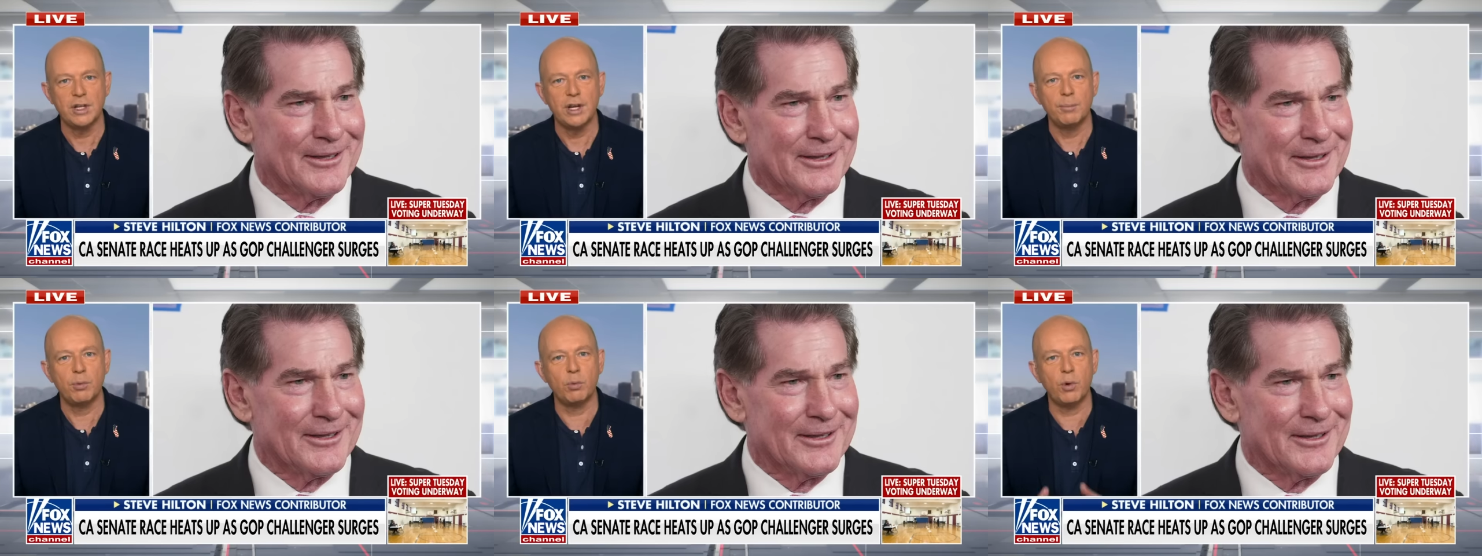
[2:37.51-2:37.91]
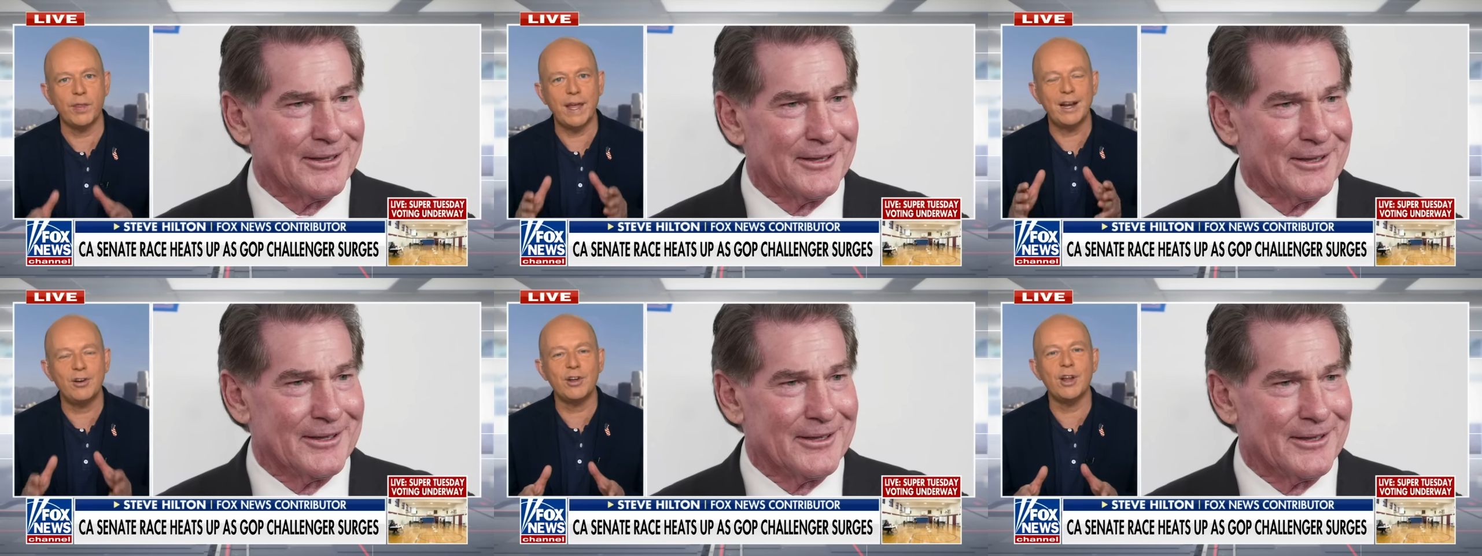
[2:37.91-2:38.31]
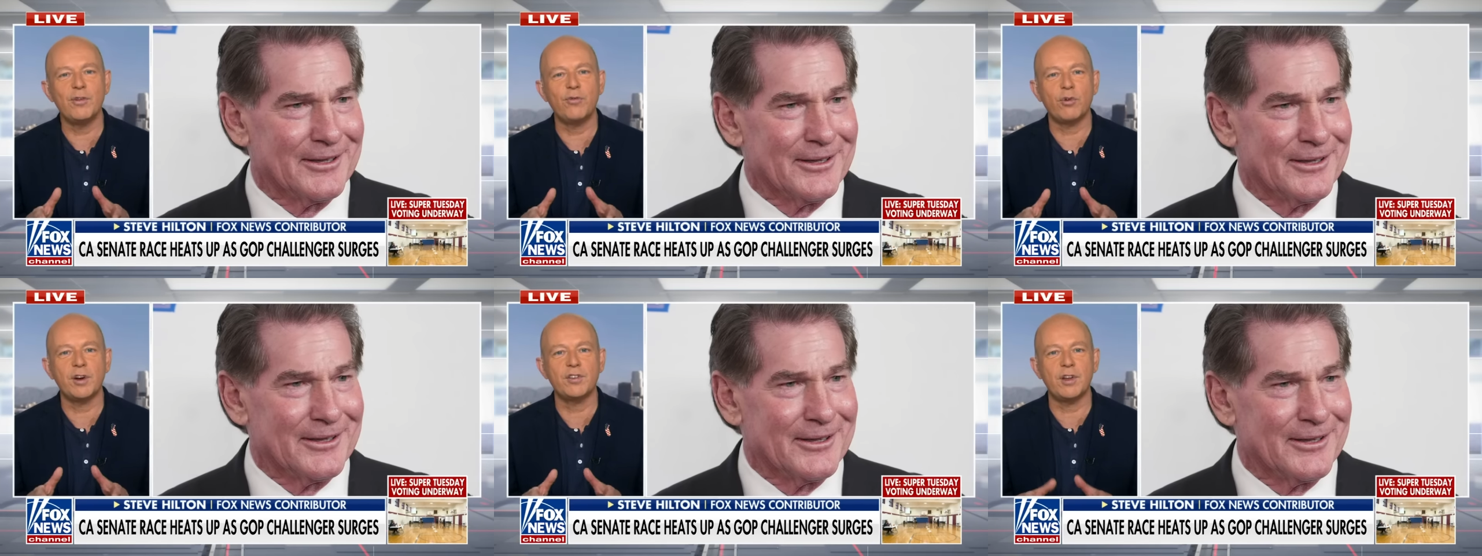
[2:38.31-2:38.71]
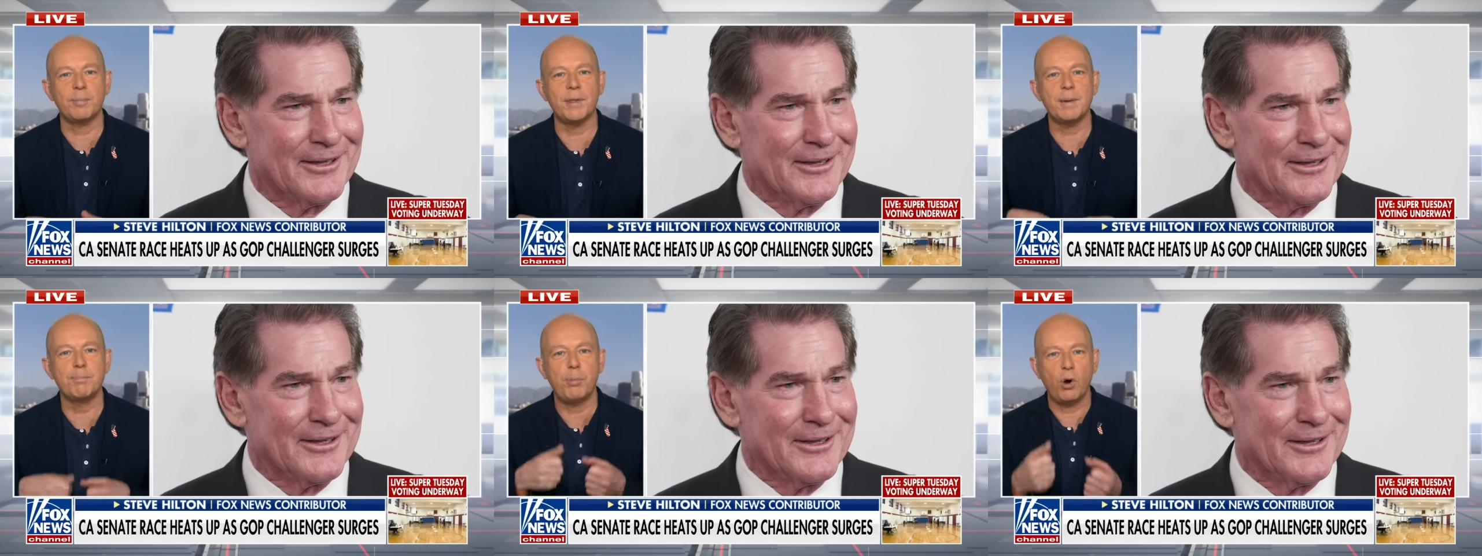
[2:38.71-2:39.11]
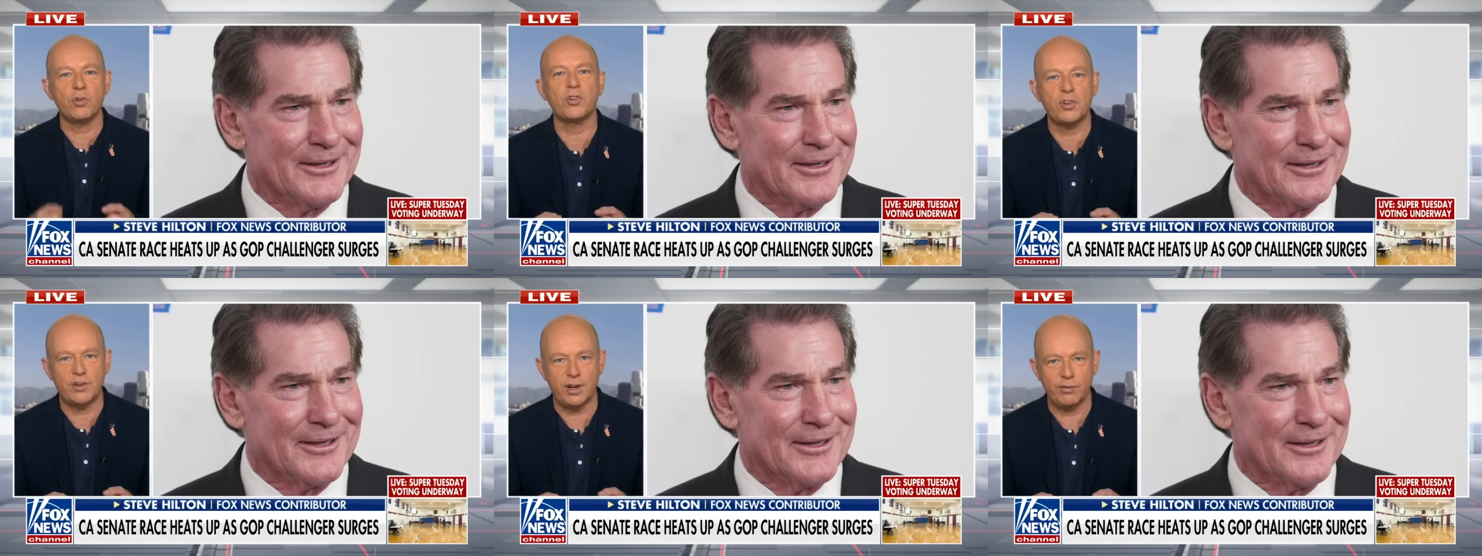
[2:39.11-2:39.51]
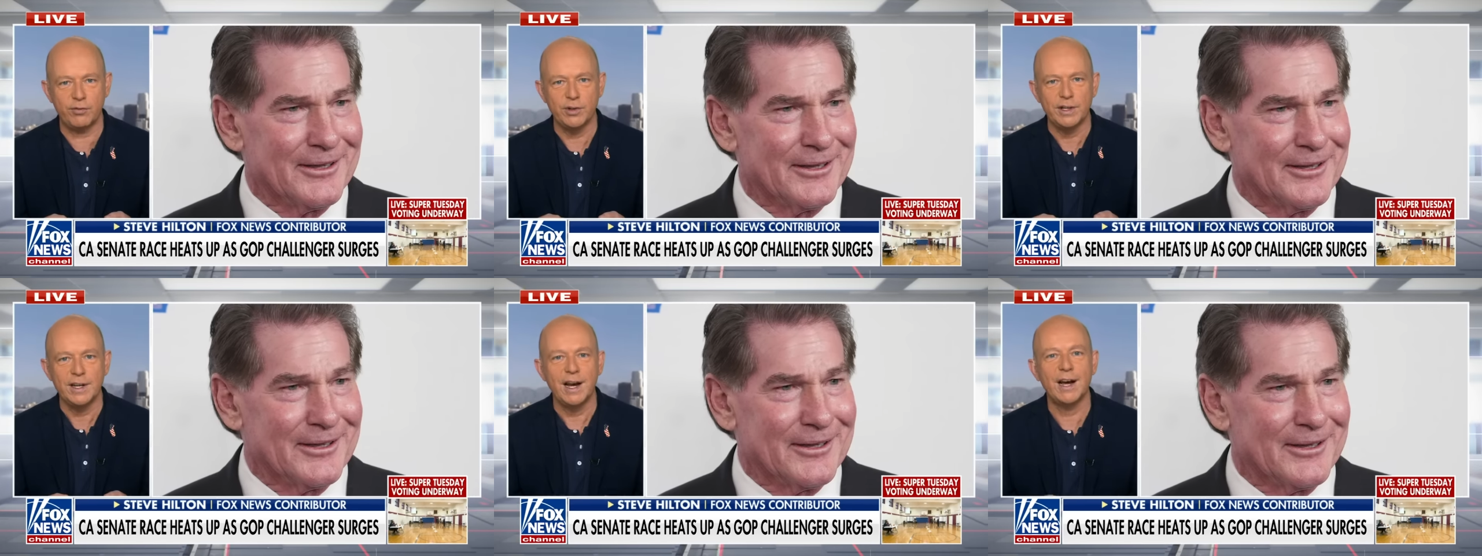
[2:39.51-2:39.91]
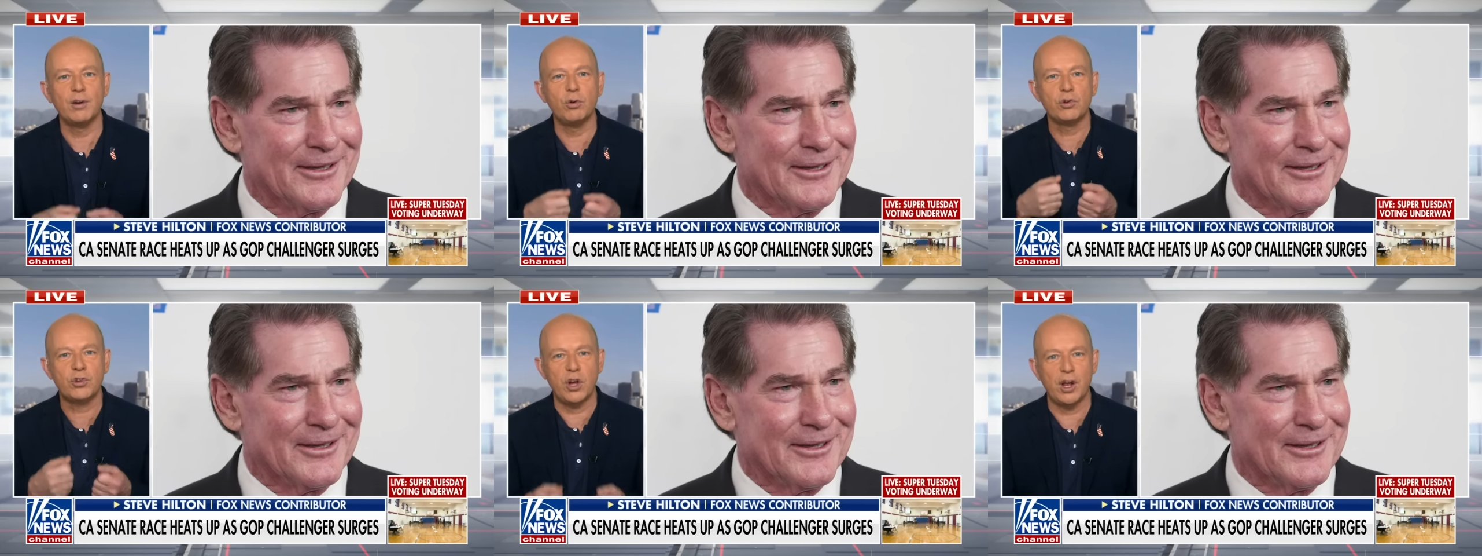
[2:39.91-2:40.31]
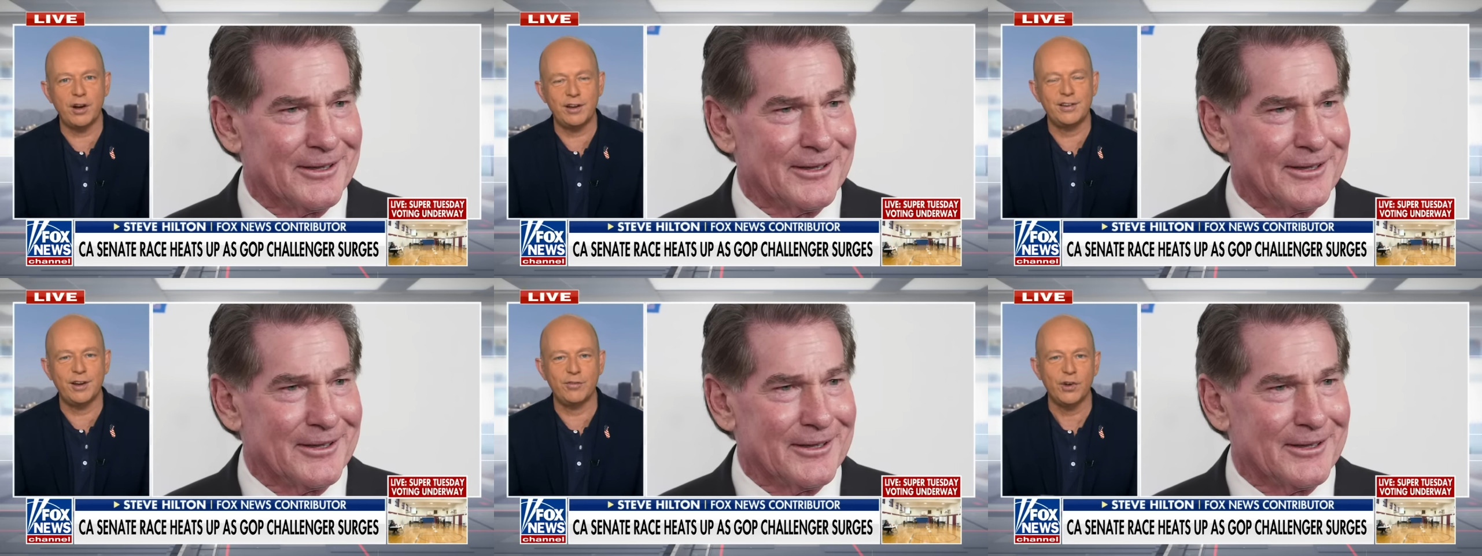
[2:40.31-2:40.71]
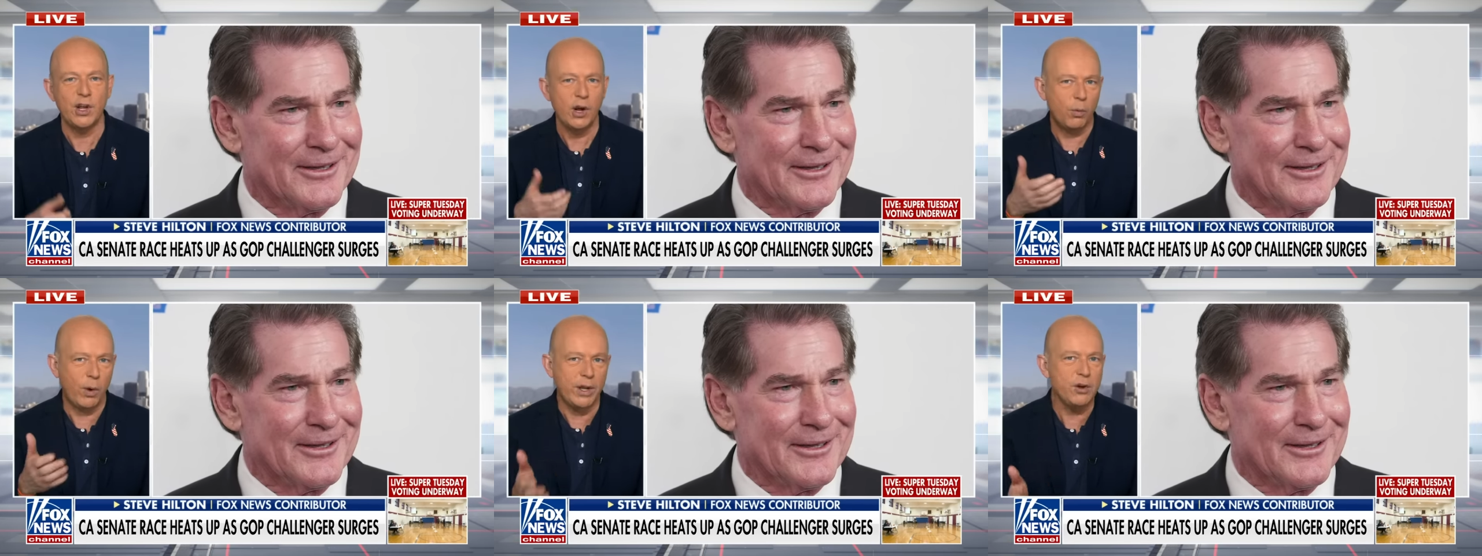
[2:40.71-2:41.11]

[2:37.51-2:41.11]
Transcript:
Speaker 1: but what they're looking for is something positive, an alternative. When